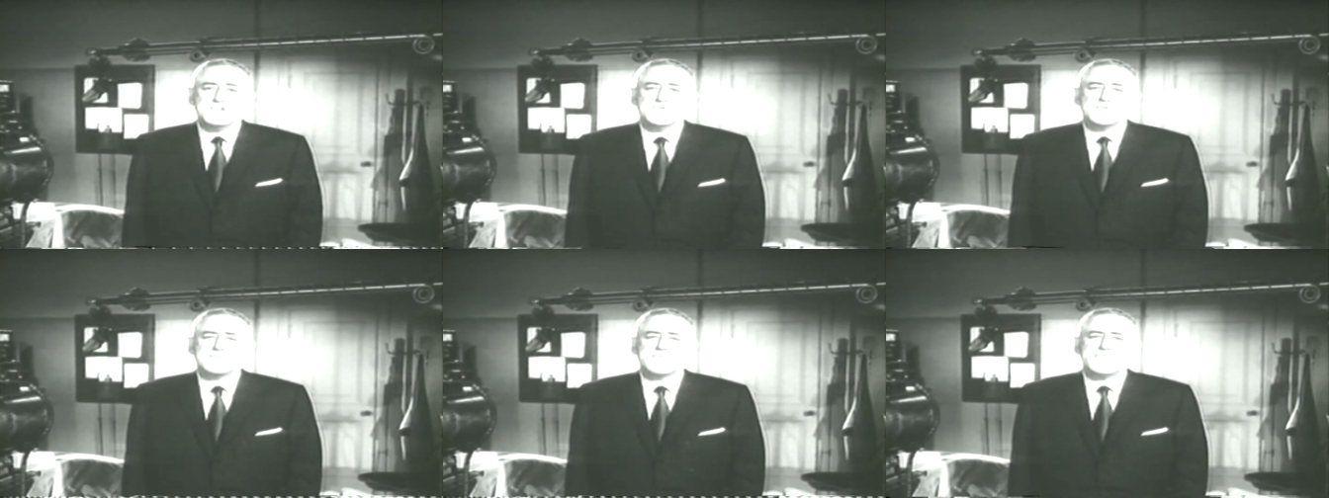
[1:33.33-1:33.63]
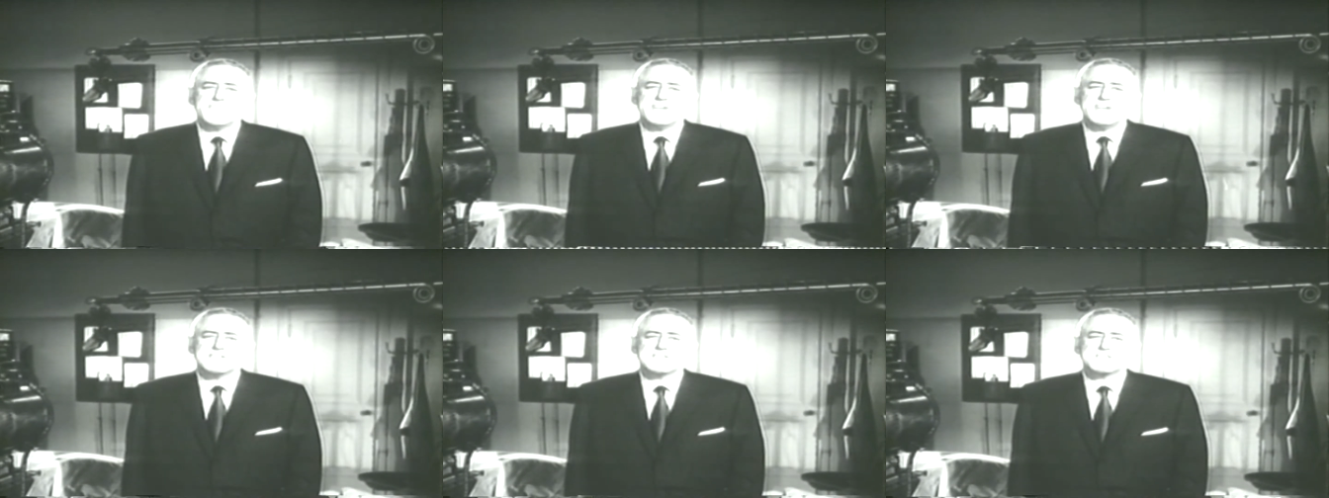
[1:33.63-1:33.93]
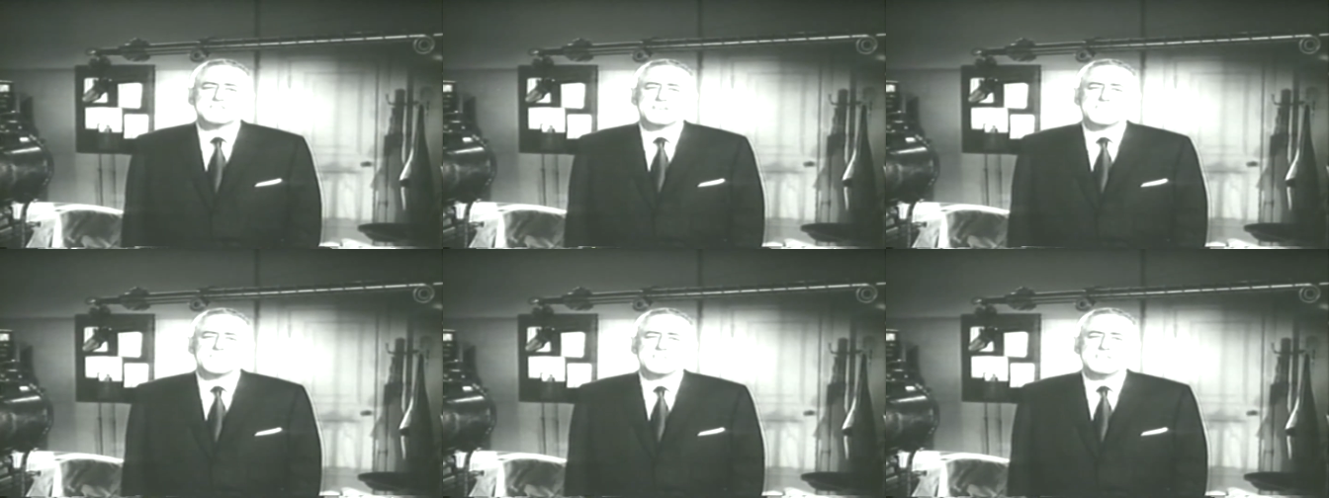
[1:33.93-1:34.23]
You will feel
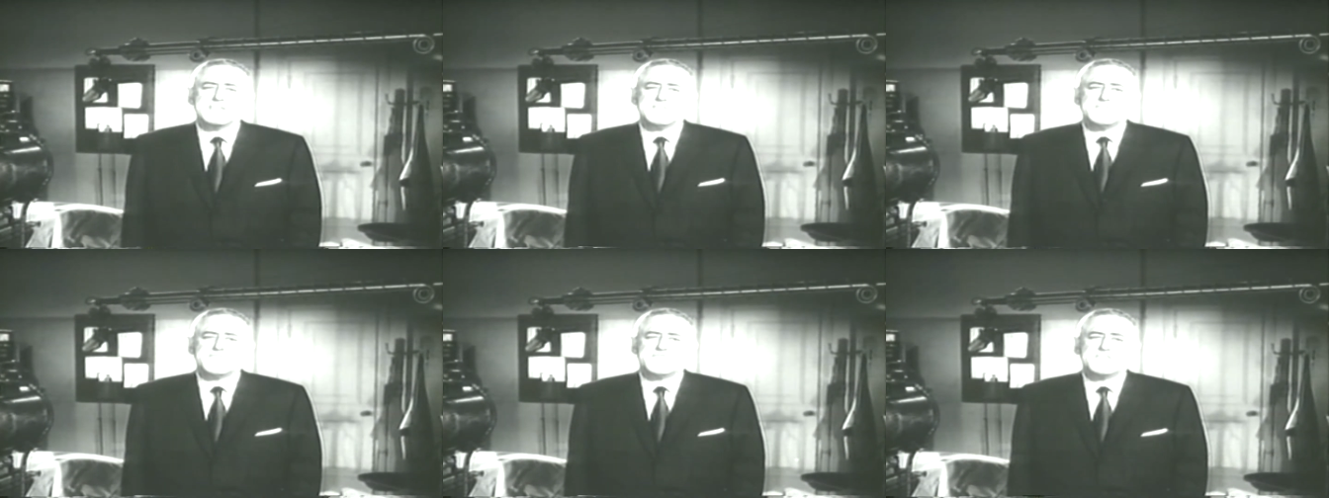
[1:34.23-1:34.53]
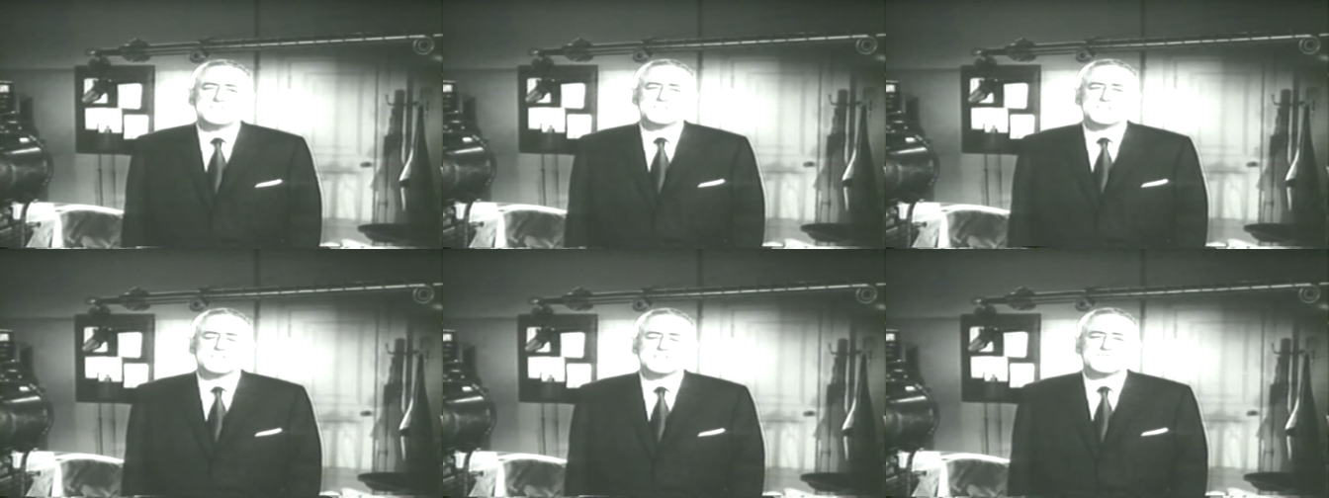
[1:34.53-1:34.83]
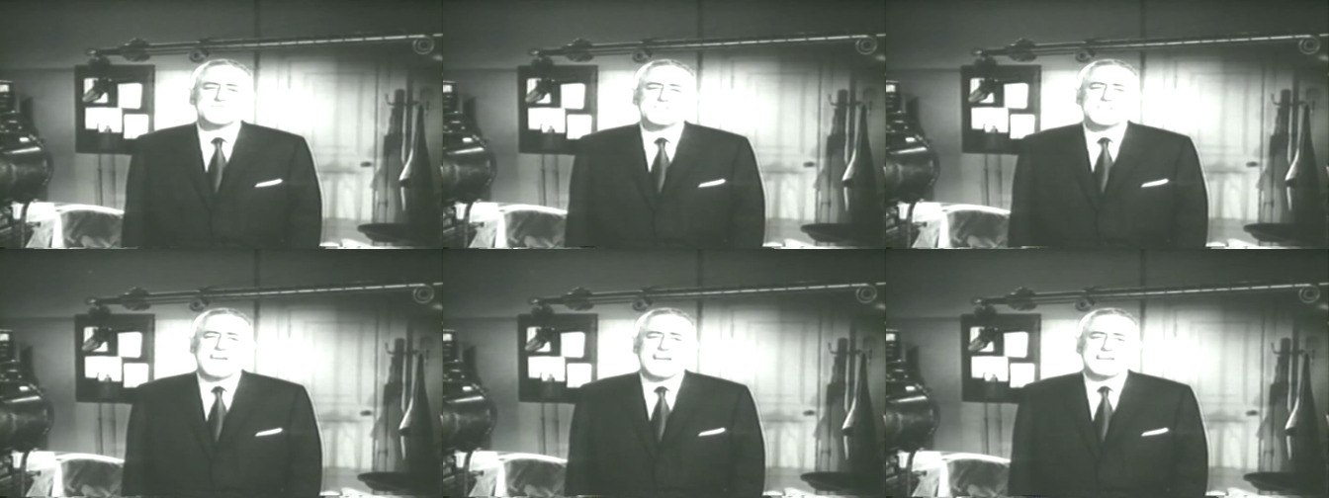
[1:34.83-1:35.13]
some of the physical
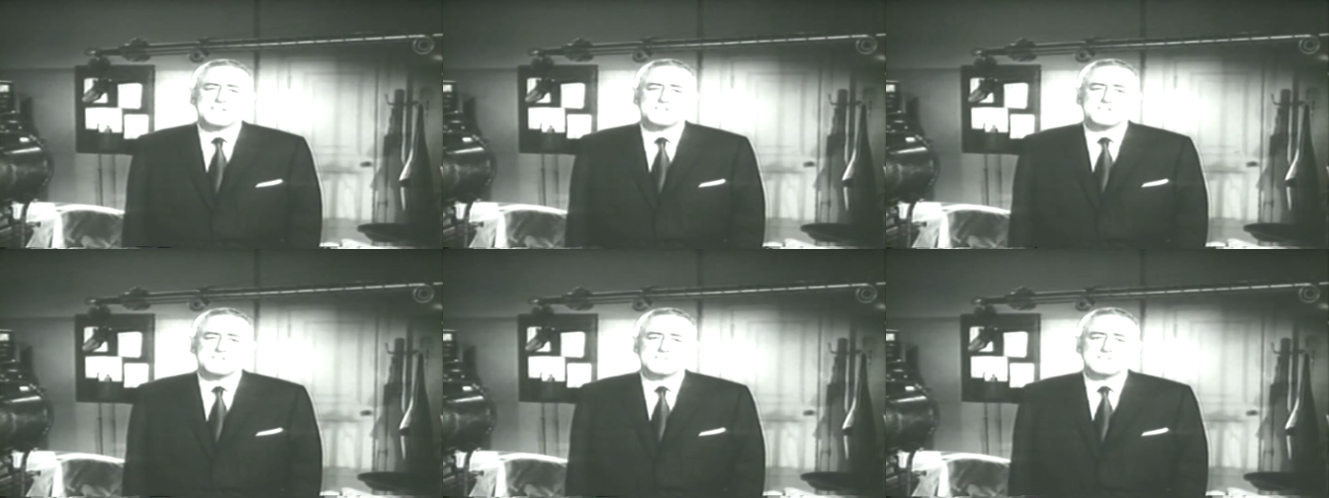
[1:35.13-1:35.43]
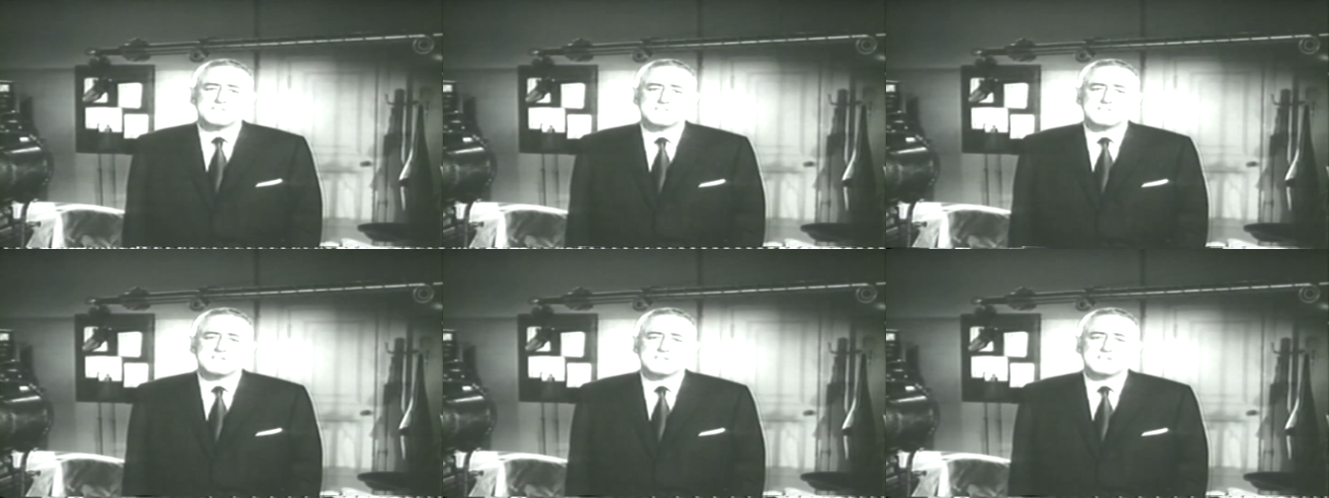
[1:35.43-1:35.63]
reactions,